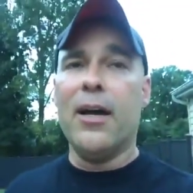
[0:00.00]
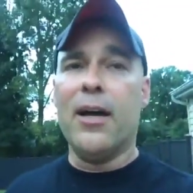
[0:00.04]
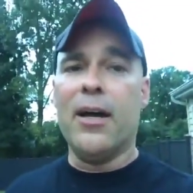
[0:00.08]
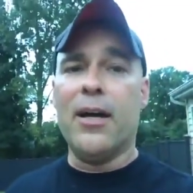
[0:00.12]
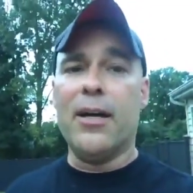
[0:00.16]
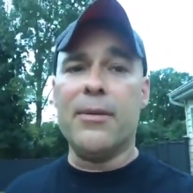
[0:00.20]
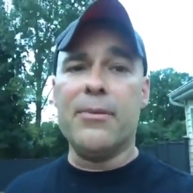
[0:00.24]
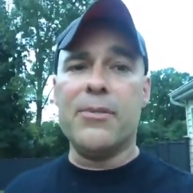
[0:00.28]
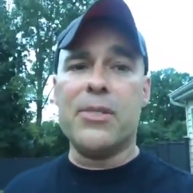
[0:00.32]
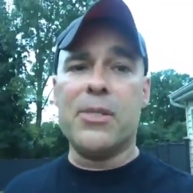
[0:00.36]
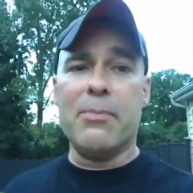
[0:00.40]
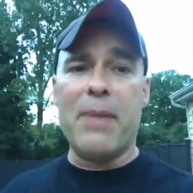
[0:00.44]

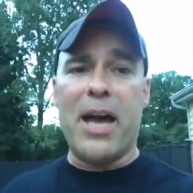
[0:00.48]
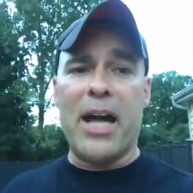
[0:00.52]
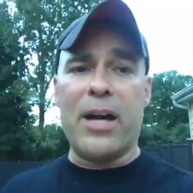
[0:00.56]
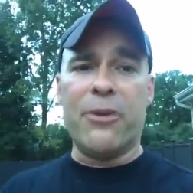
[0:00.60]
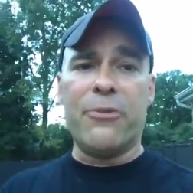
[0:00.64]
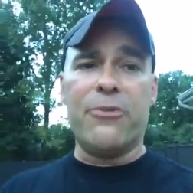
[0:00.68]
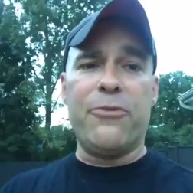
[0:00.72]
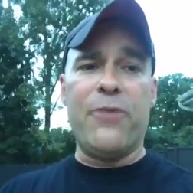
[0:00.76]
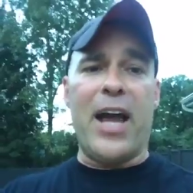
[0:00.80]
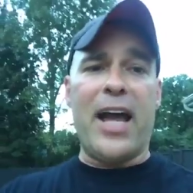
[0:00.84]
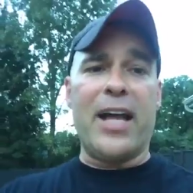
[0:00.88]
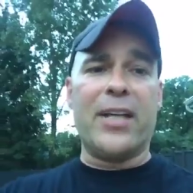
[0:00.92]
As a
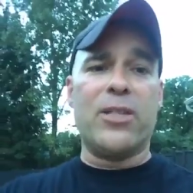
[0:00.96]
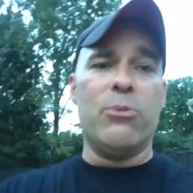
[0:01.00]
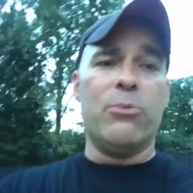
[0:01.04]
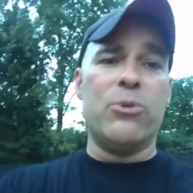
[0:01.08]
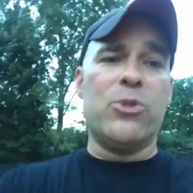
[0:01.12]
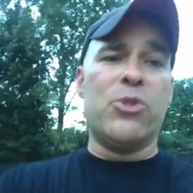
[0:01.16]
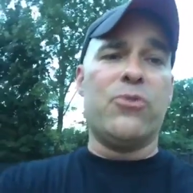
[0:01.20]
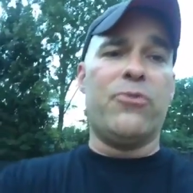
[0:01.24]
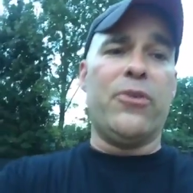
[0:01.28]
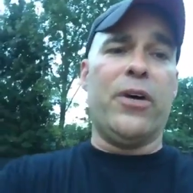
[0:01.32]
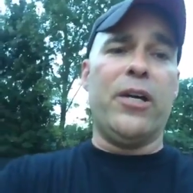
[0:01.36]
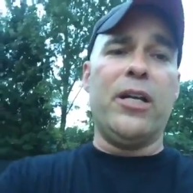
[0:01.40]
matter of fact, it
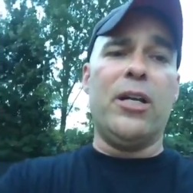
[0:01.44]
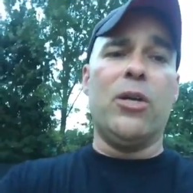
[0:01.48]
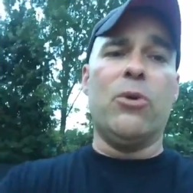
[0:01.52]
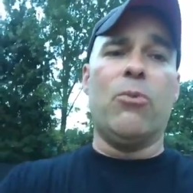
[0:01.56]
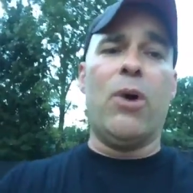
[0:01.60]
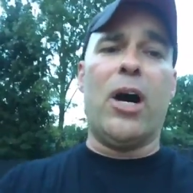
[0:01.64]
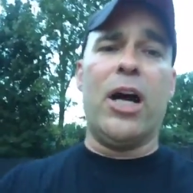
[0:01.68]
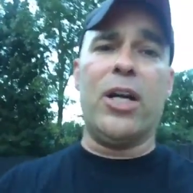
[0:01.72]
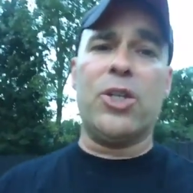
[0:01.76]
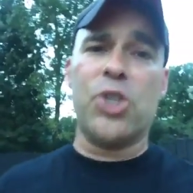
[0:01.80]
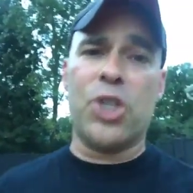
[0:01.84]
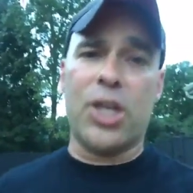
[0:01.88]
was funny
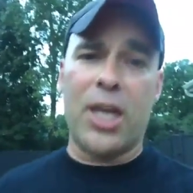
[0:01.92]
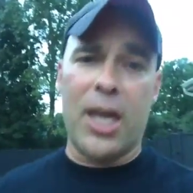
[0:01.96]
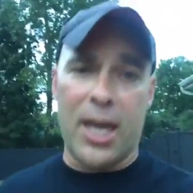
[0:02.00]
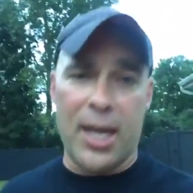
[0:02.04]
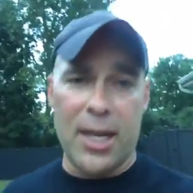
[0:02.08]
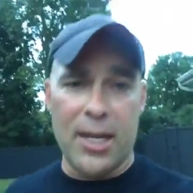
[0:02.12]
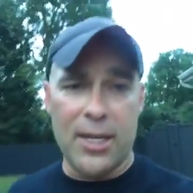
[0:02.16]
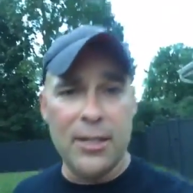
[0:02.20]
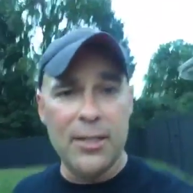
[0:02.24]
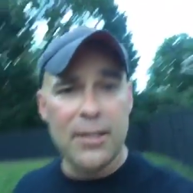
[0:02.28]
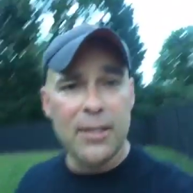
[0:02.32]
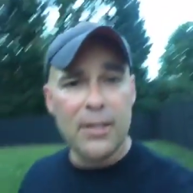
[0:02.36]
to watch
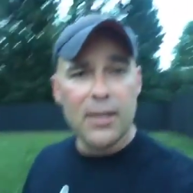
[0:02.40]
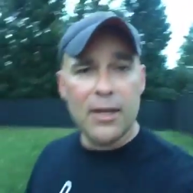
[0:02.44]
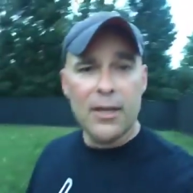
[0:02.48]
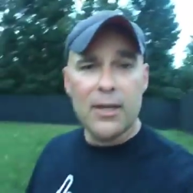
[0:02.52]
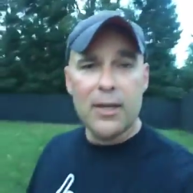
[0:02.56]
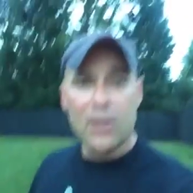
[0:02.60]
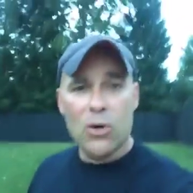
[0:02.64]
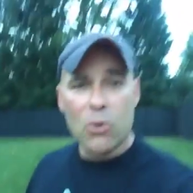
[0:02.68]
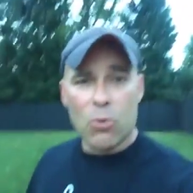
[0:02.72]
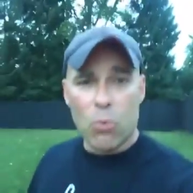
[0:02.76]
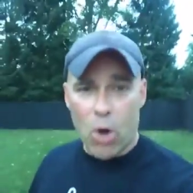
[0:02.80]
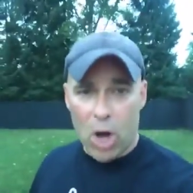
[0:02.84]
Kane
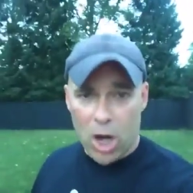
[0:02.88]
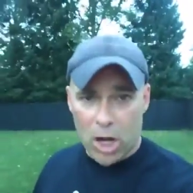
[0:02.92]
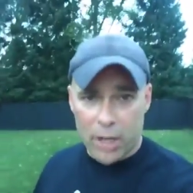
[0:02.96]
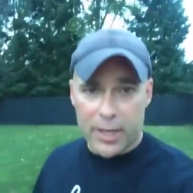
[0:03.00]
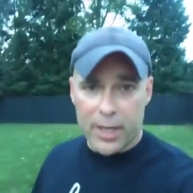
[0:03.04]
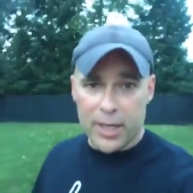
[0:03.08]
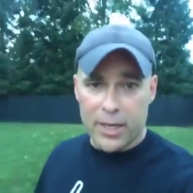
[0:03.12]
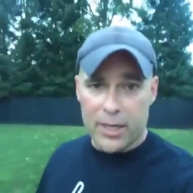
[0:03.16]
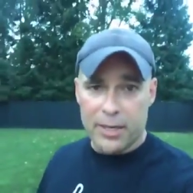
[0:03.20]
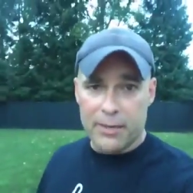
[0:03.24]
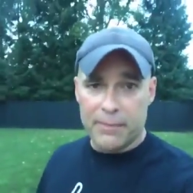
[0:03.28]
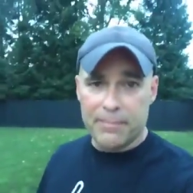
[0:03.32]

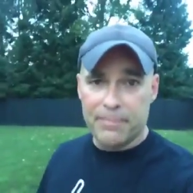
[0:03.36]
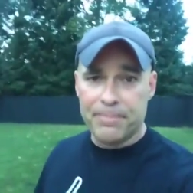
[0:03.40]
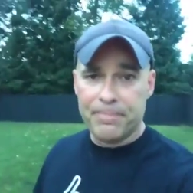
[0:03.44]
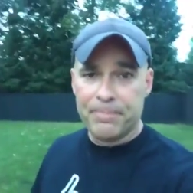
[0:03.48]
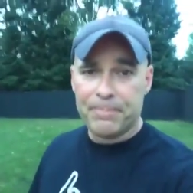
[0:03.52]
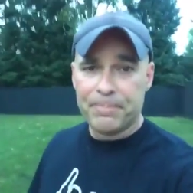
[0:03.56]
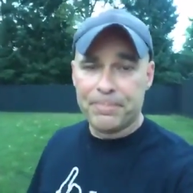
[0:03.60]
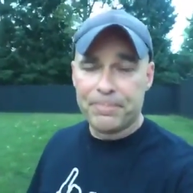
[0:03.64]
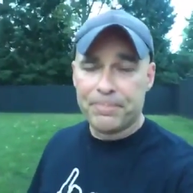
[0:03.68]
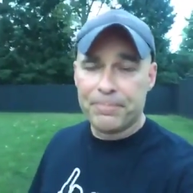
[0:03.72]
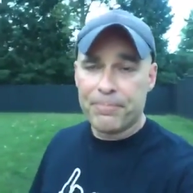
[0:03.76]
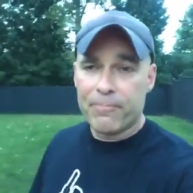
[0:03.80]
walk in
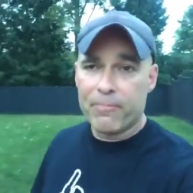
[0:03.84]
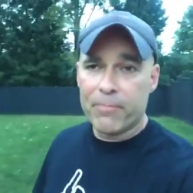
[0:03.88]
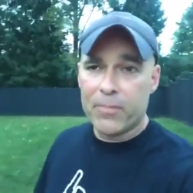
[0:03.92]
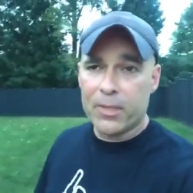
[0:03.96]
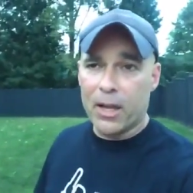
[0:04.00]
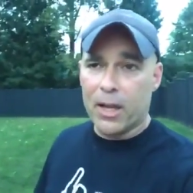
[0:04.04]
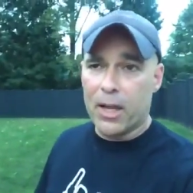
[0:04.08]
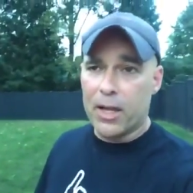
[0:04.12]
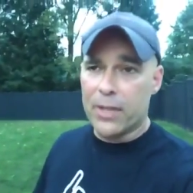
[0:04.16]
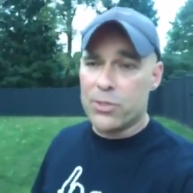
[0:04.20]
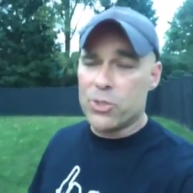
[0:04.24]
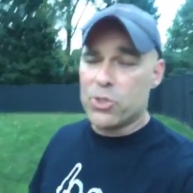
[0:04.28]

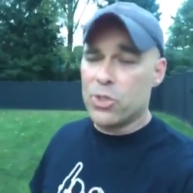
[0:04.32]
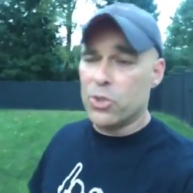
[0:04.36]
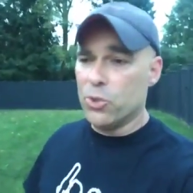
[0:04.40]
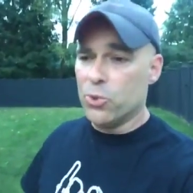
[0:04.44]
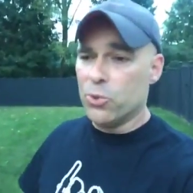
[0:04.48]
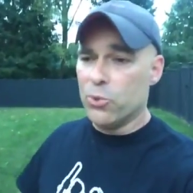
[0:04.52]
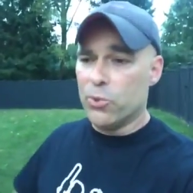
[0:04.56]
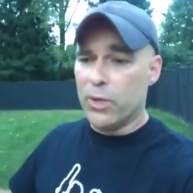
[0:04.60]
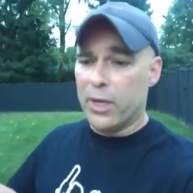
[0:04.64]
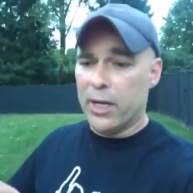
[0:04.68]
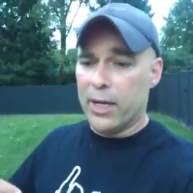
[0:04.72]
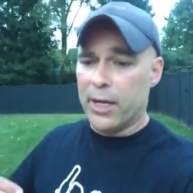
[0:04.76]
to
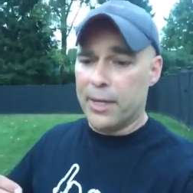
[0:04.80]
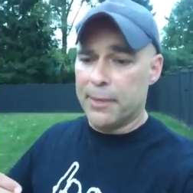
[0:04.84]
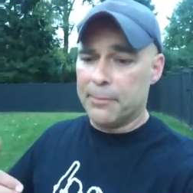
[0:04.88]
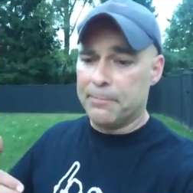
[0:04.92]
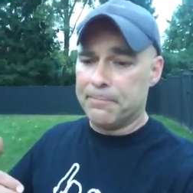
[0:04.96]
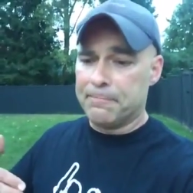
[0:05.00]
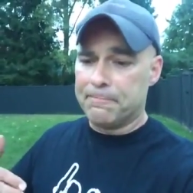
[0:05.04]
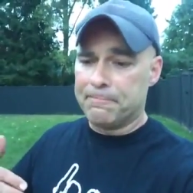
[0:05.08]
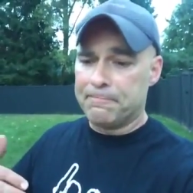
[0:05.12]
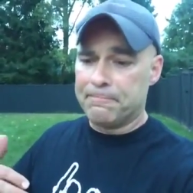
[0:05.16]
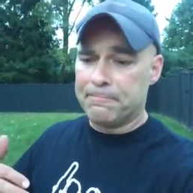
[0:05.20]
the